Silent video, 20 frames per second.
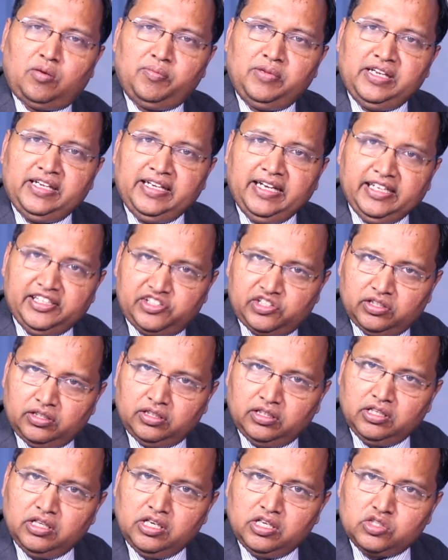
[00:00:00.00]
obligation.
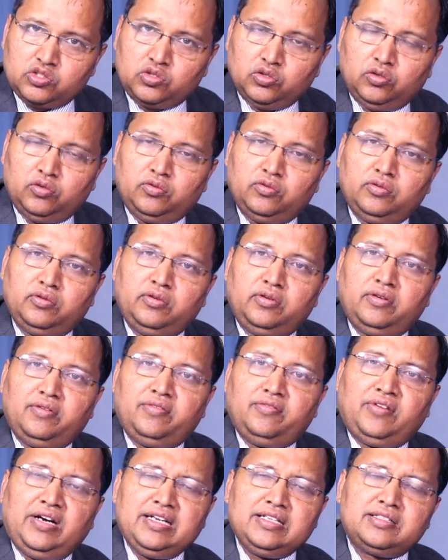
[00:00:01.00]
So
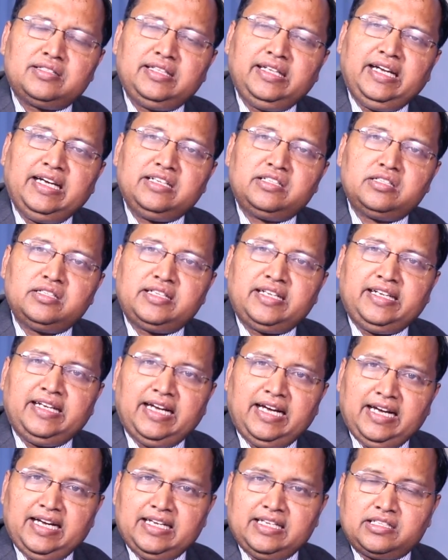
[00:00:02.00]
once the entity
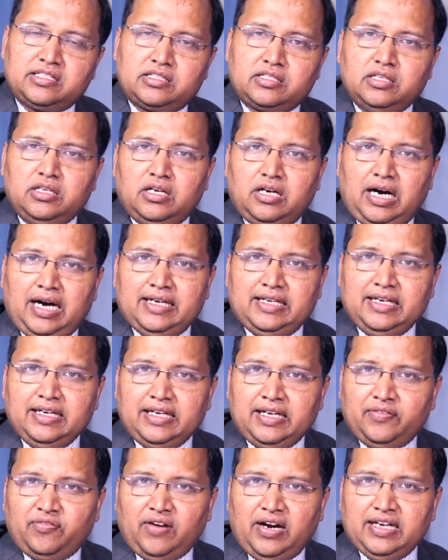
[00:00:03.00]
has
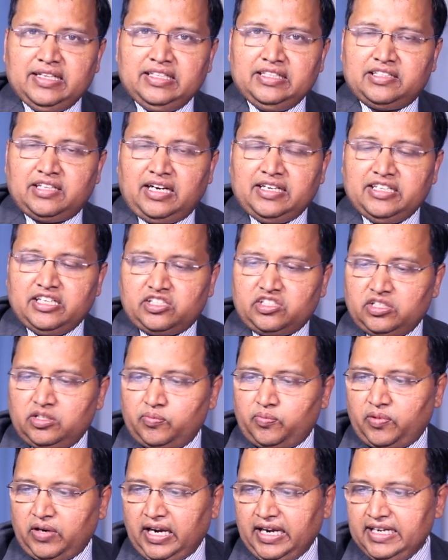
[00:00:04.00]
identified the
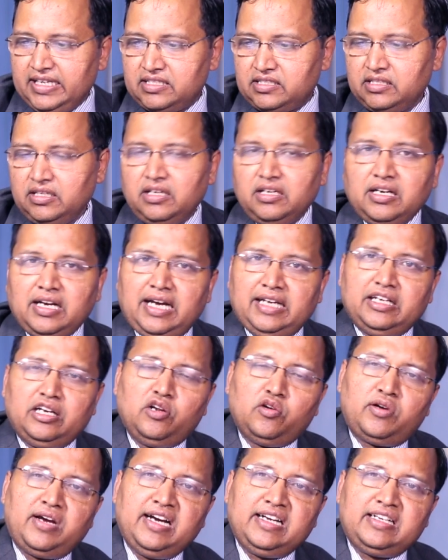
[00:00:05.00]
transaction price and
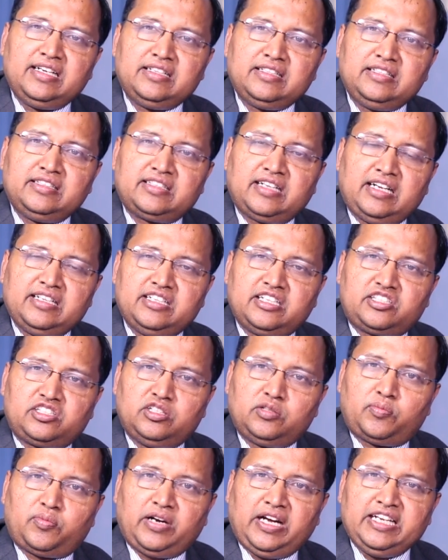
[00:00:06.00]
allocated the
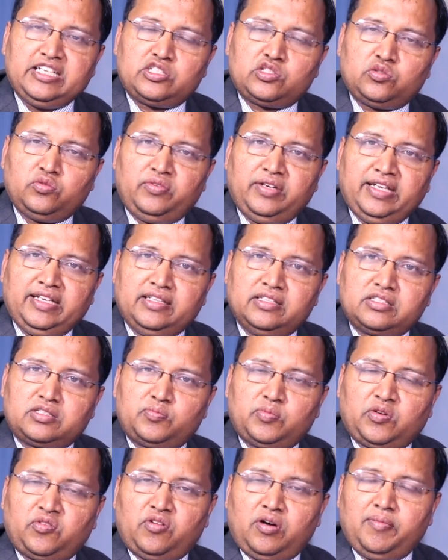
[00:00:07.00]
transaction price to various
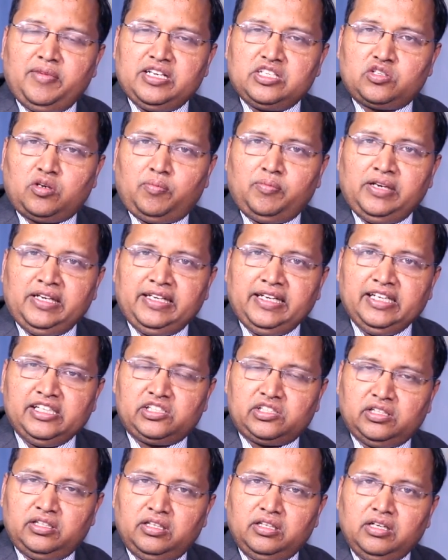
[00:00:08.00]
performance
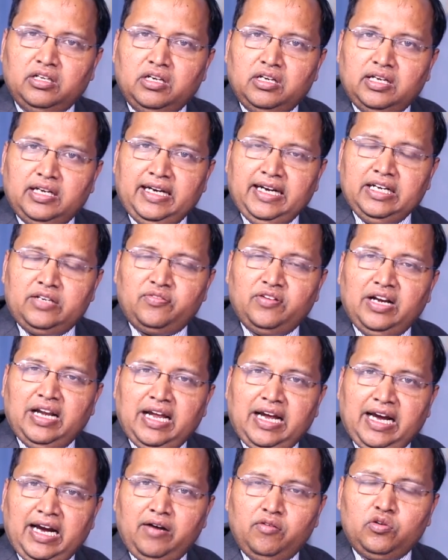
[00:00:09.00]
obligation, it will
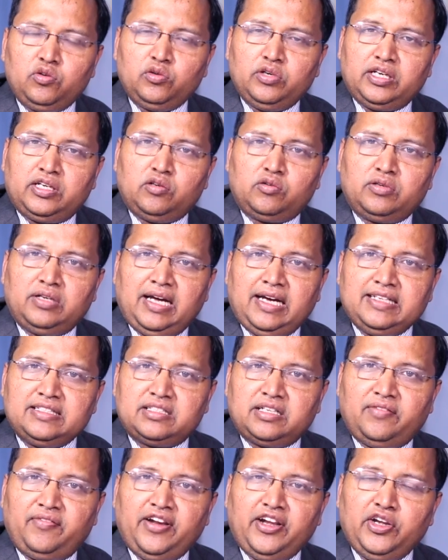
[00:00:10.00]
have to
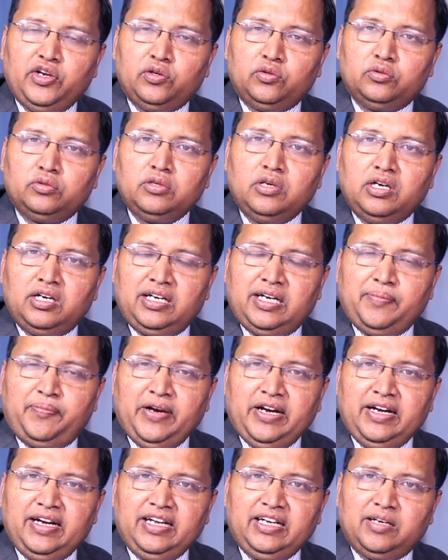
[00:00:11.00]
recognize revenue
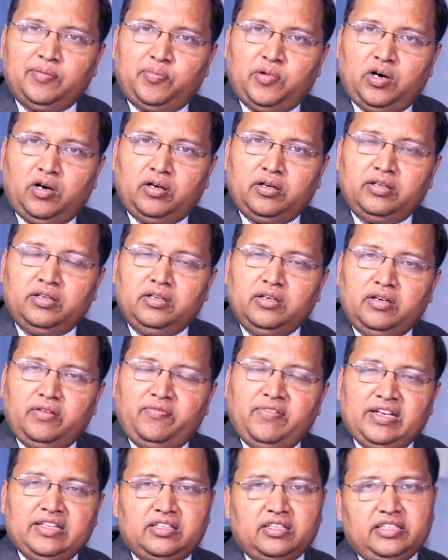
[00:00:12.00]
depending upon
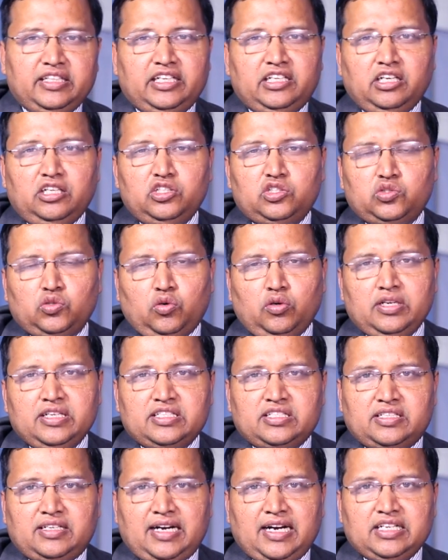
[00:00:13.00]
whether the control
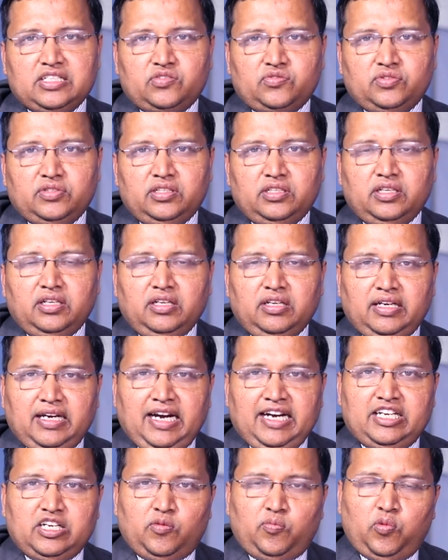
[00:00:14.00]
is transferred
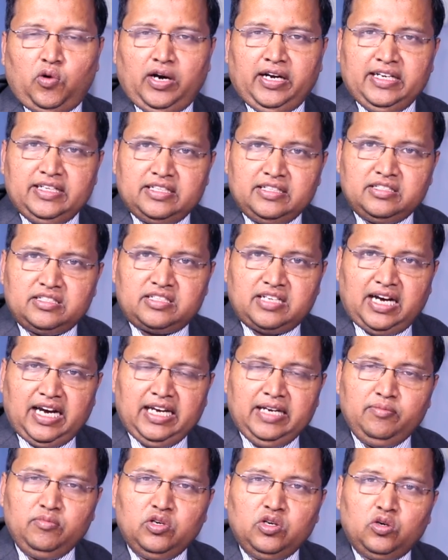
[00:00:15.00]
at a point in
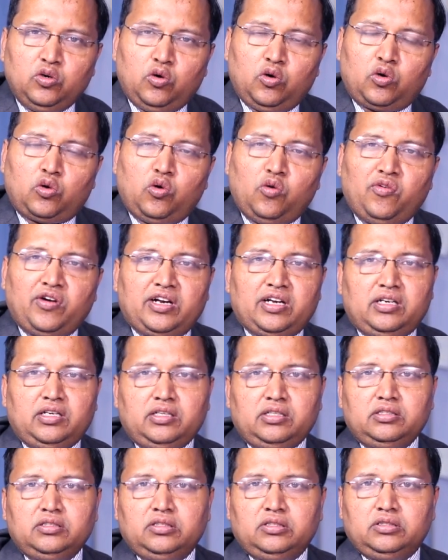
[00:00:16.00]
time or over
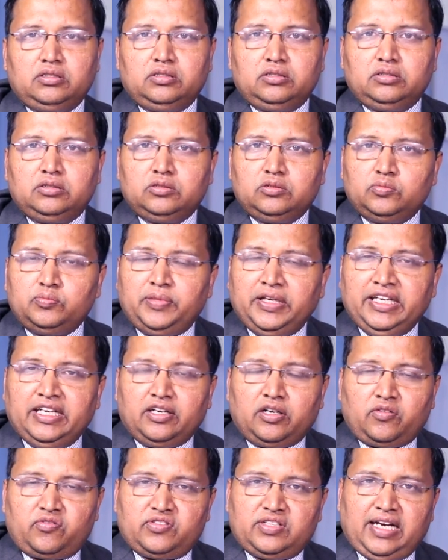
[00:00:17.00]
a
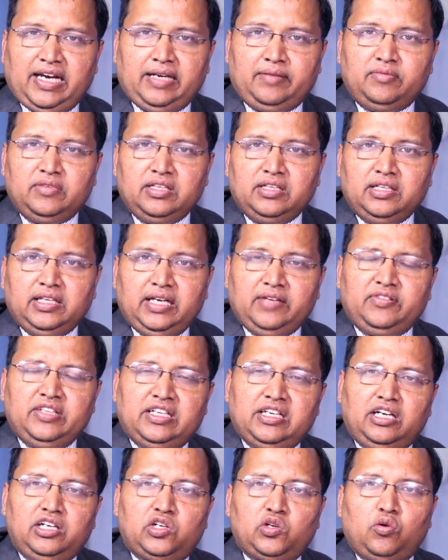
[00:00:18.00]
period of time. If the
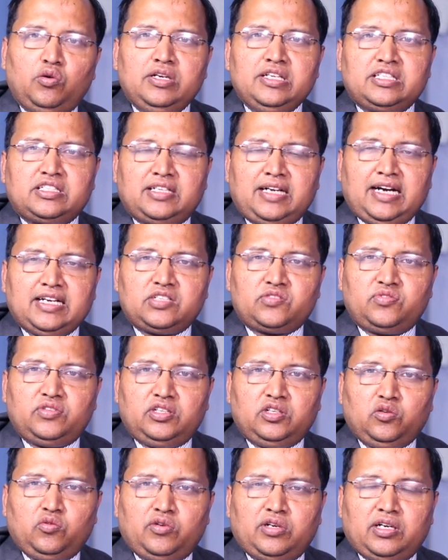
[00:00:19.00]
control is
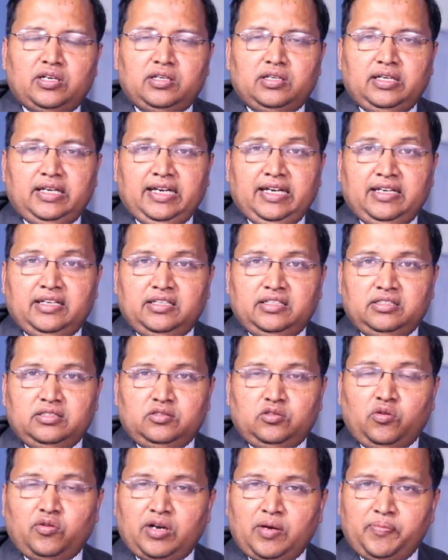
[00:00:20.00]
transferred over a, uh,
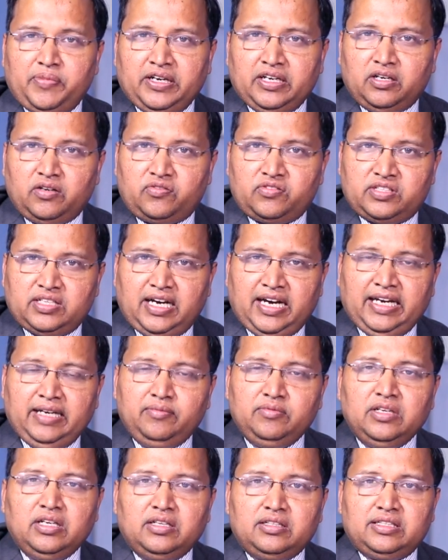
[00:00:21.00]
over a period of
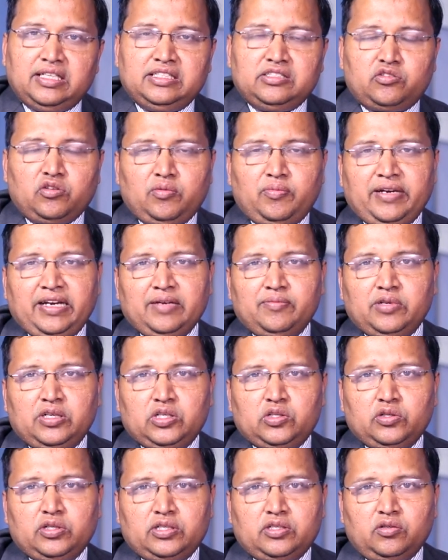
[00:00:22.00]
time, then it will be able
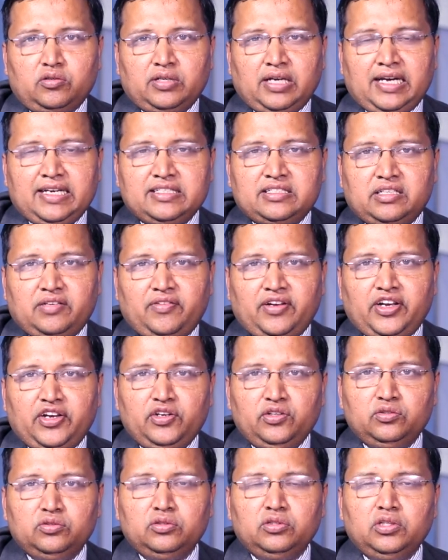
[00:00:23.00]
to recognize
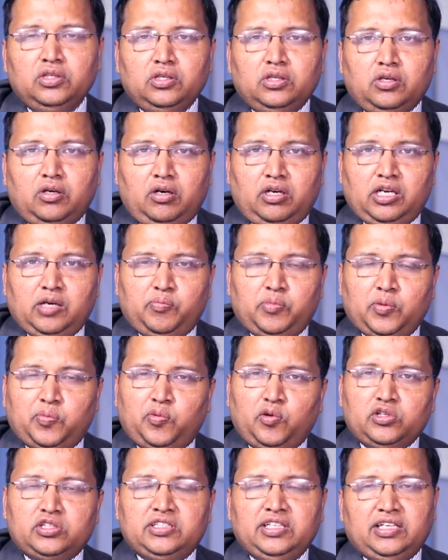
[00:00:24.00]
revenue on a
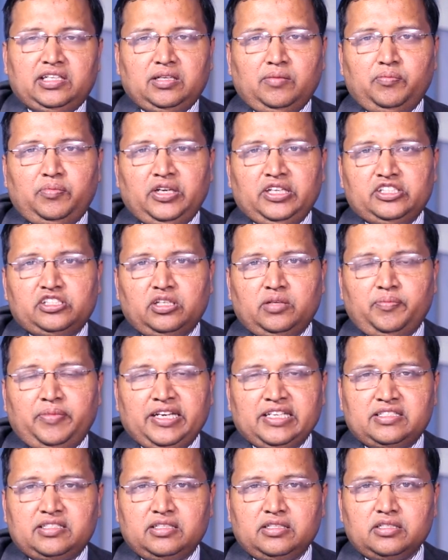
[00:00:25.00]
proportionate completion
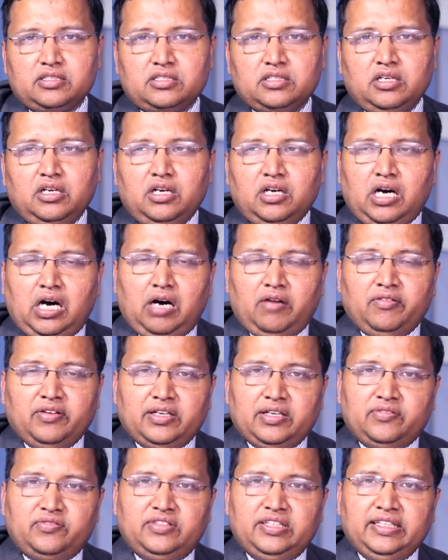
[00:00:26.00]
basis.
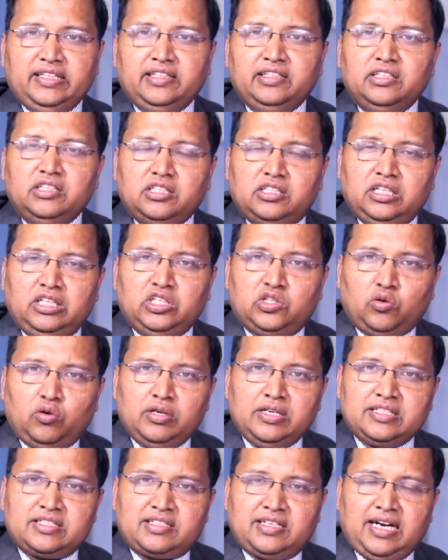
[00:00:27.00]
However, if the
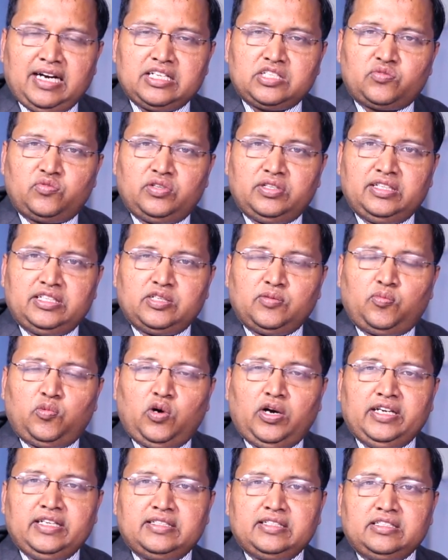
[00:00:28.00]
control is transferred at a
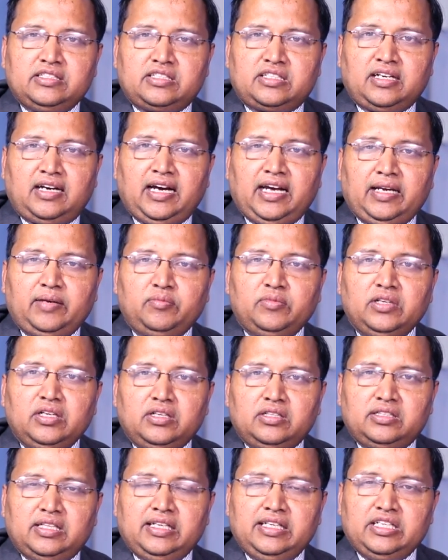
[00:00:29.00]
point in time,
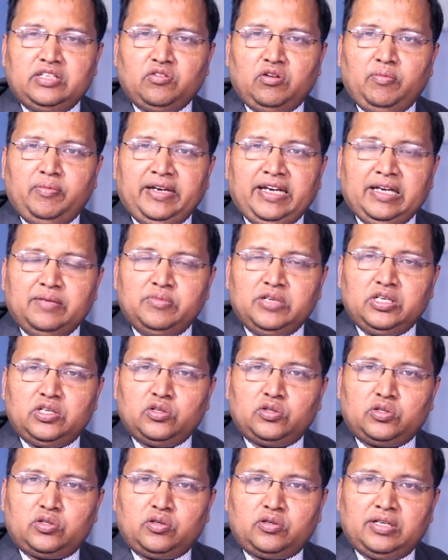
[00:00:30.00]
then it will be able
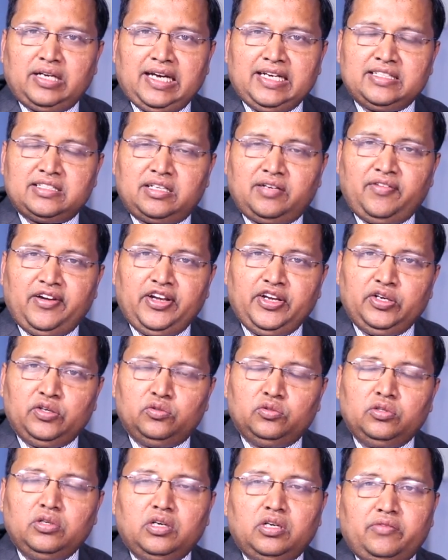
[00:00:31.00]
to recognize
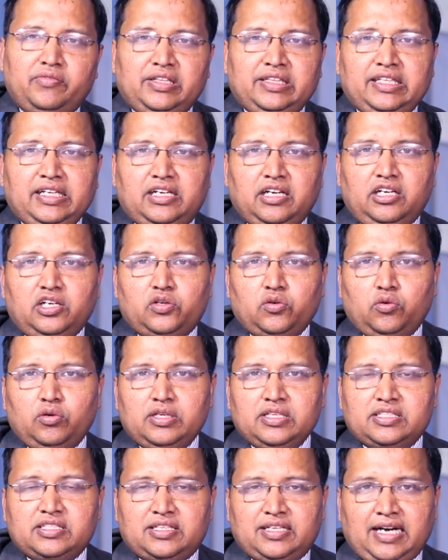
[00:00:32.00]
revenue when the control
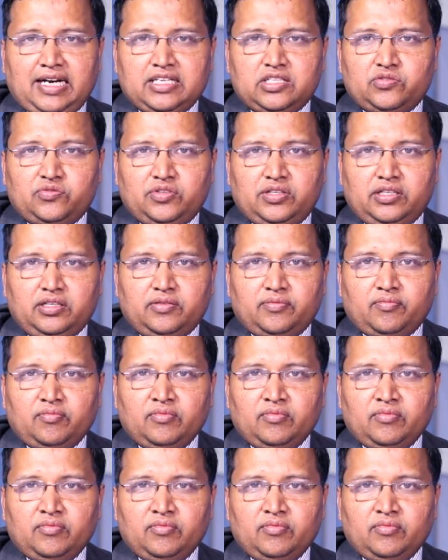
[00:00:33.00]
is transferred.